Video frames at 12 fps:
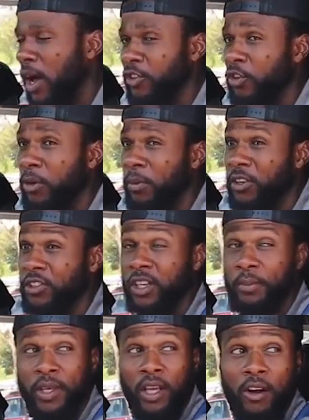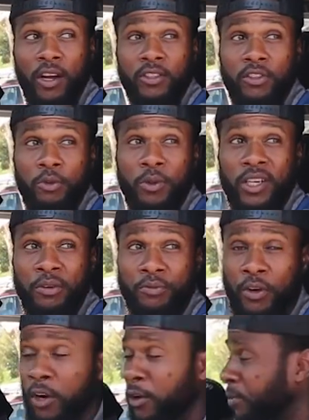I told him I was gonna be here at 2, we
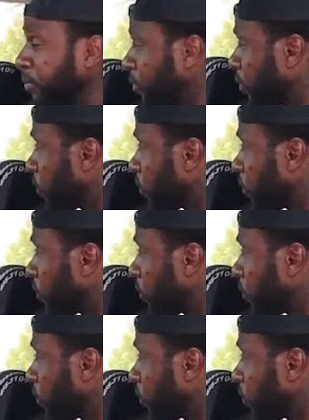confirmed.